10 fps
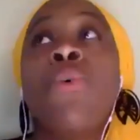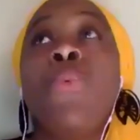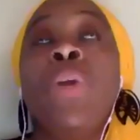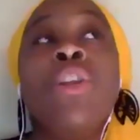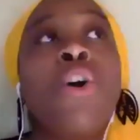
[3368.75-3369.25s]

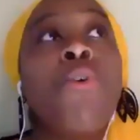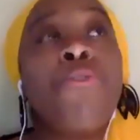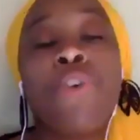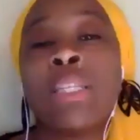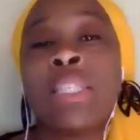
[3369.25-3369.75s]
We
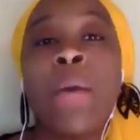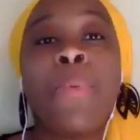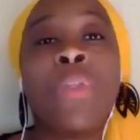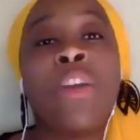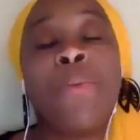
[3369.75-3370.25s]
know, for
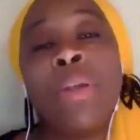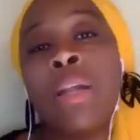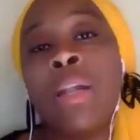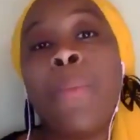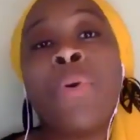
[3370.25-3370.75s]
example, there have been
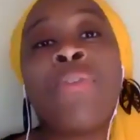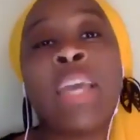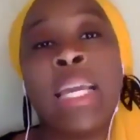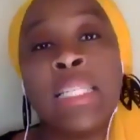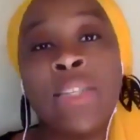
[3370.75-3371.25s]
a number of
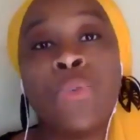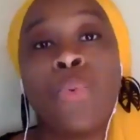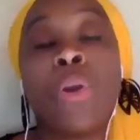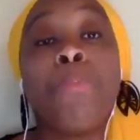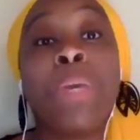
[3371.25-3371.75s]
cases
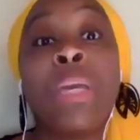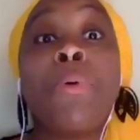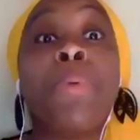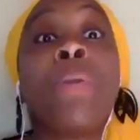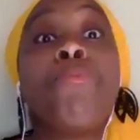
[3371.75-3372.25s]
where people,